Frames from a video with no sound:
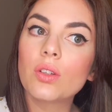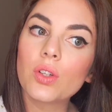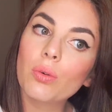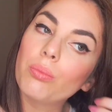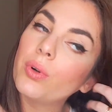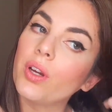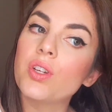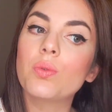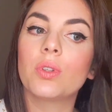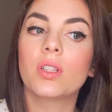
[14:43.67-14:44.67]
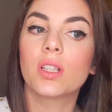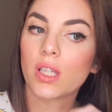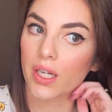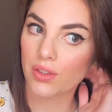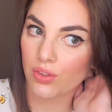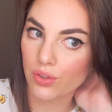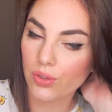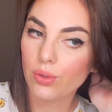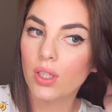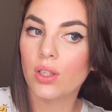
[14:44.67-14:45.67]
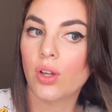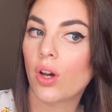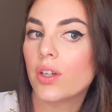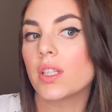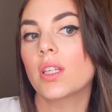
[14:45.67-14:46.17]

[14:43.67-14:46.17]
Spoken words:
Your brush will glide through a lot